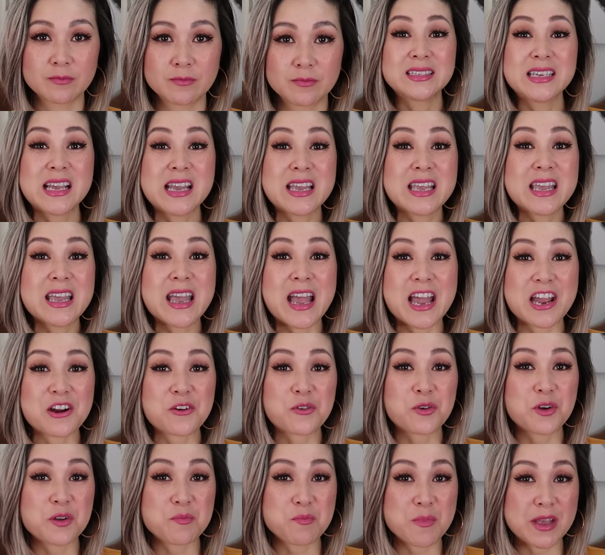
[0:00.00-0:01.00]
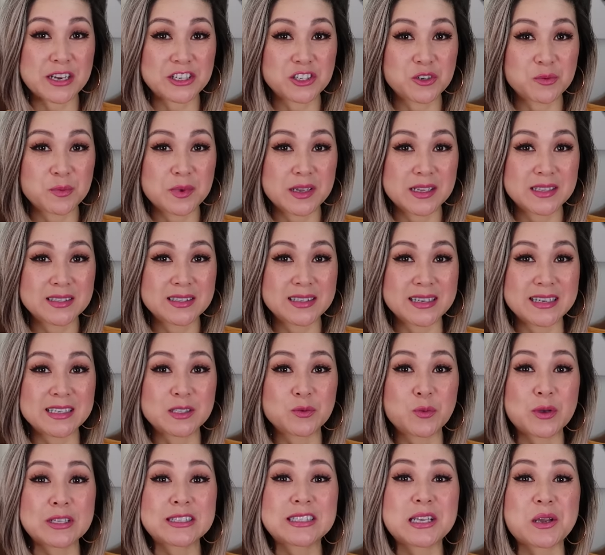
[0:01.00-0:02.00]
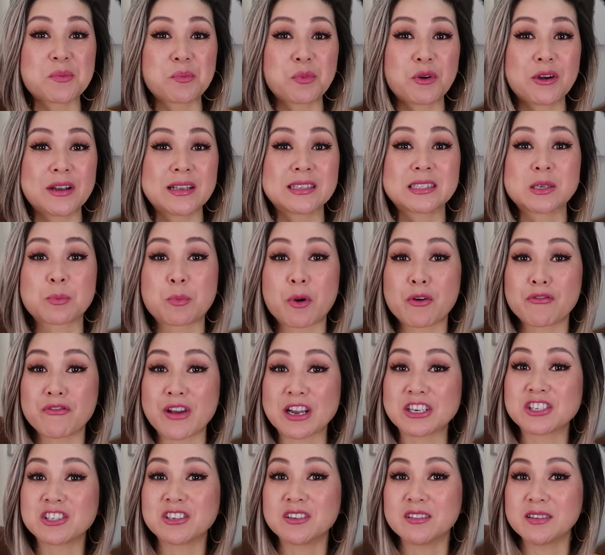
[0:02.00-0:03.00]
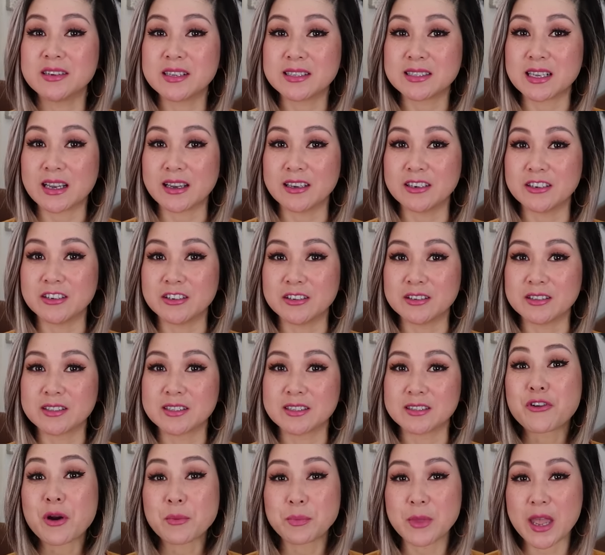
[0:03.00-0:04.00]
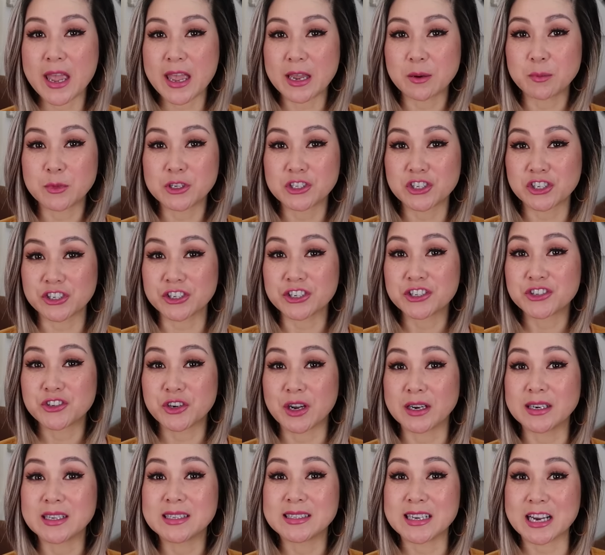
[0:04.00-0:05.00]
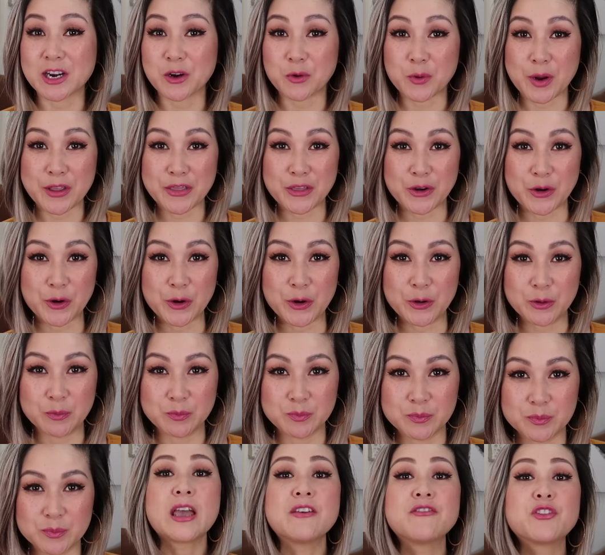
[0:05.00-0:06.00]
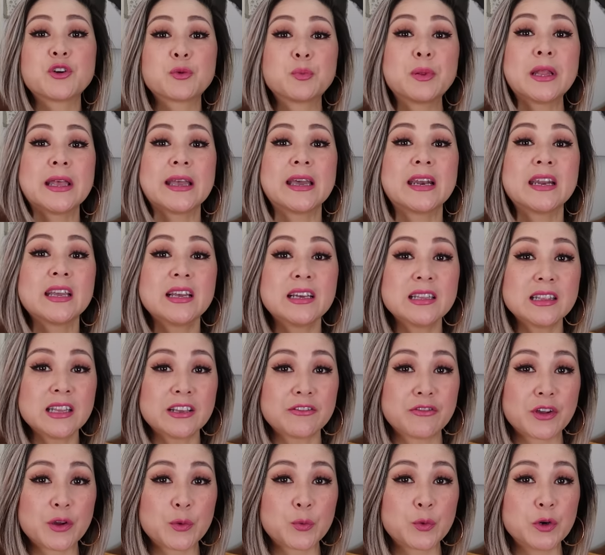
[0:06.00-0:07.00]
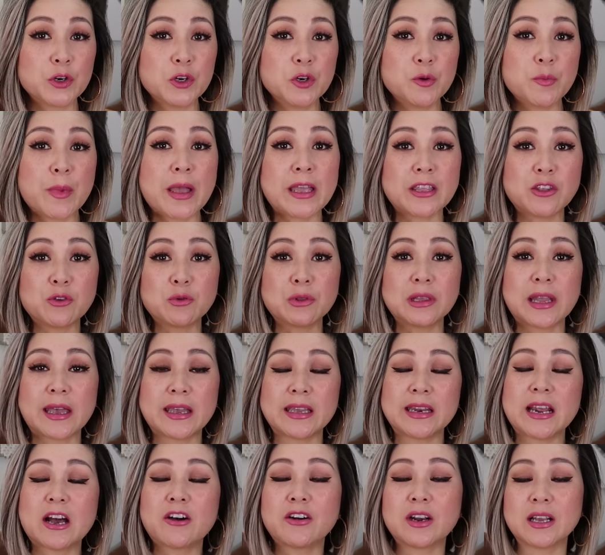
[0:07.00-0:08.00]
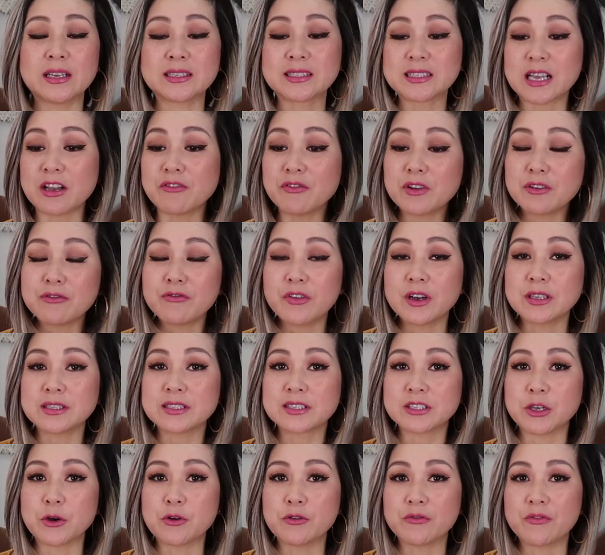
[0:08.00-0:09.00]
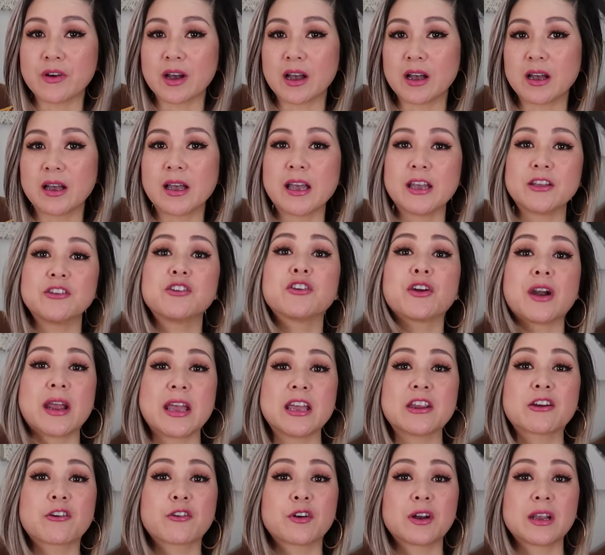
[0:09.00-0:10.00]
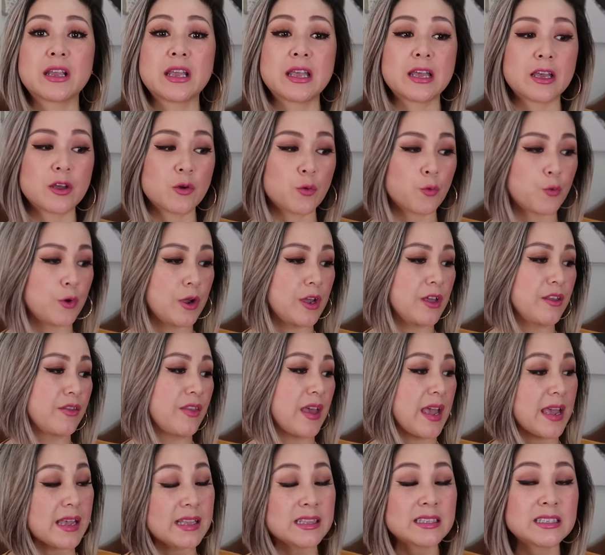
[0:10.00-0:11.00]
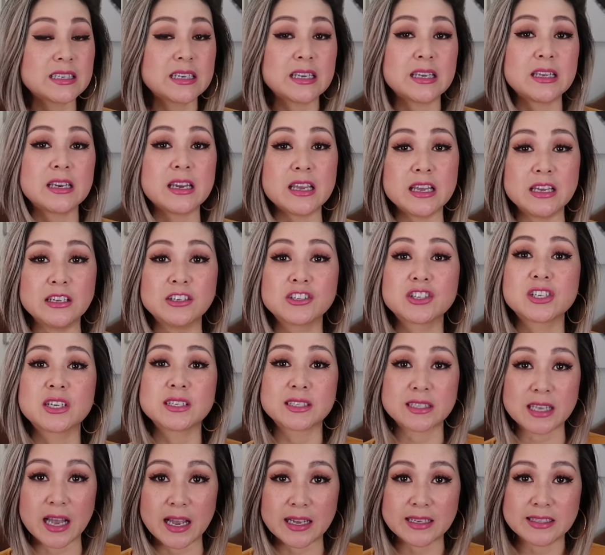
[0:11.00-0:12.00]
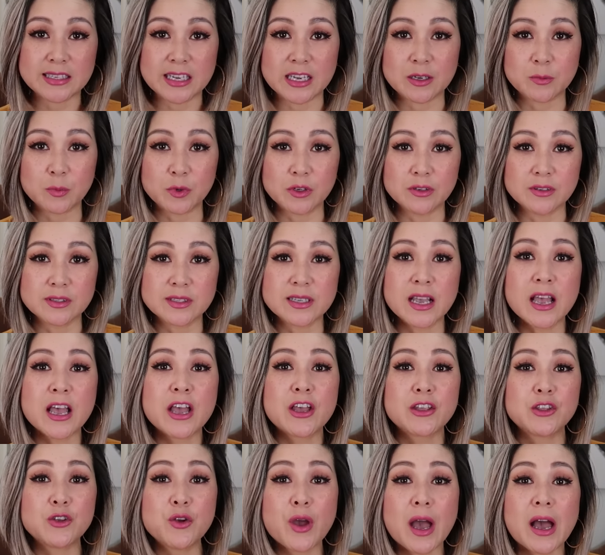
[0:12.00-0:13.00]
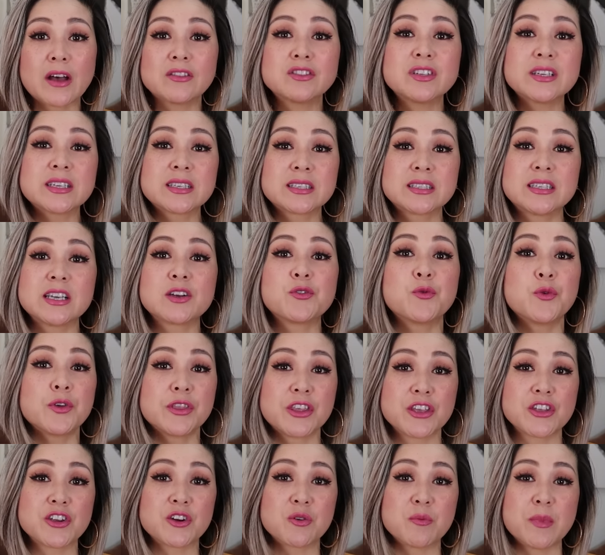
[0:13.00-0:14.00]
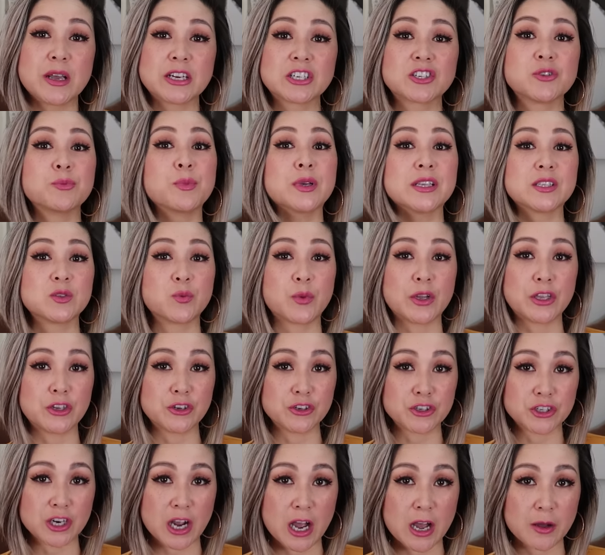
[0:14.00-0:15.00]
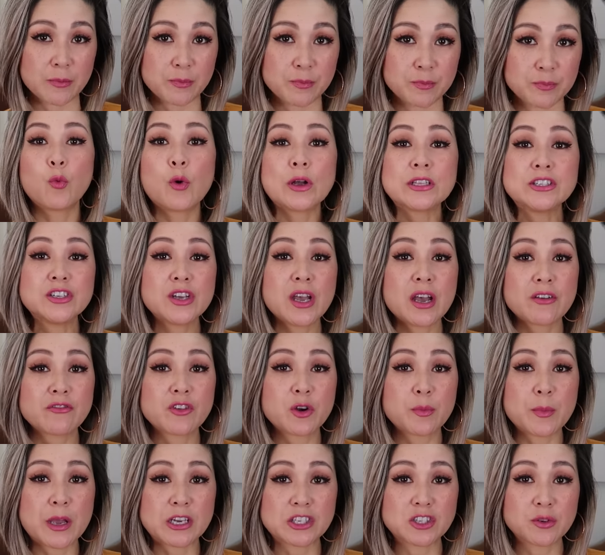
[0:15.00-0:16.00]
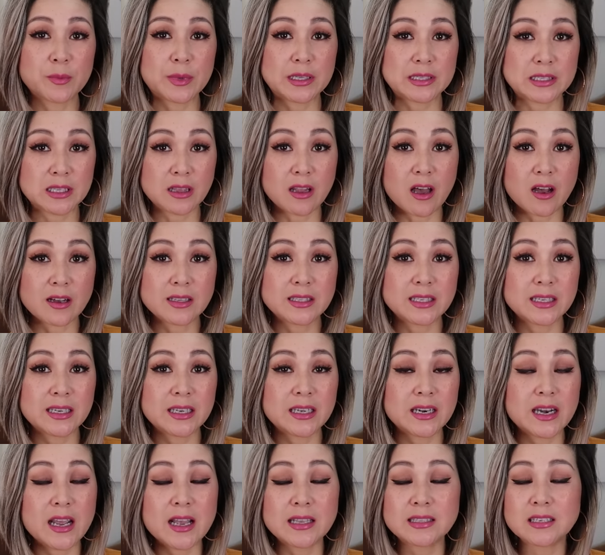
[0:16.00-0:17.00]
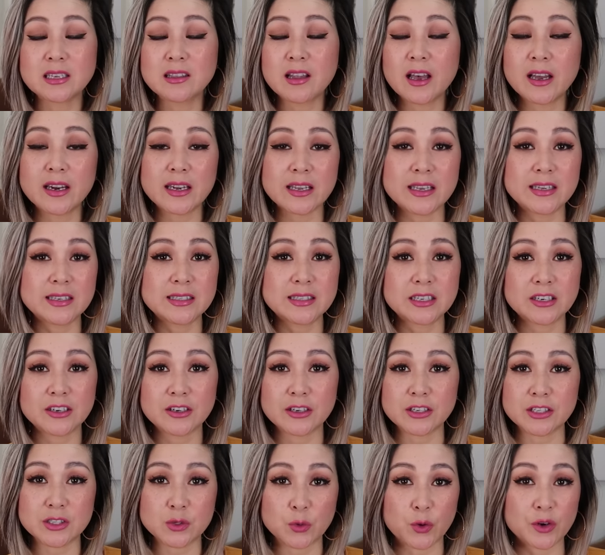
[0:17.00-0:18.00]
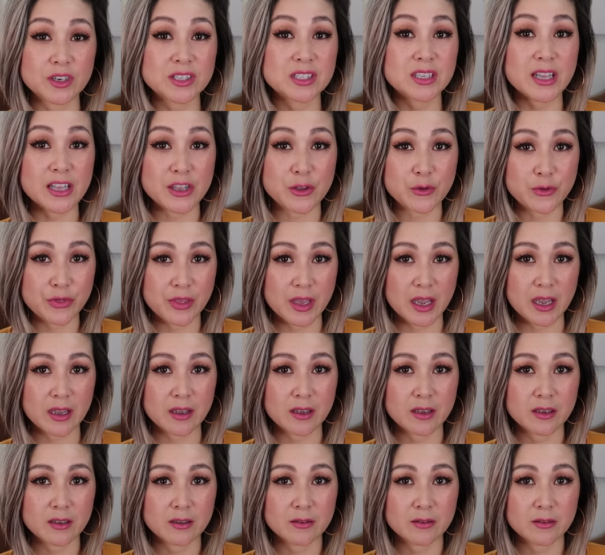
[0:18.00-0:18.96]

Taking accurate measurements is what separates the professional designers from the amateurs trying to decorate their home. If you're planning a living room and you laid out a 7-foot sofa and you're anchoring it with 18-inch side tables, you have to stick within your measurements when you shop. Once you have your measurements locked in, it's a lot easier to source than you think.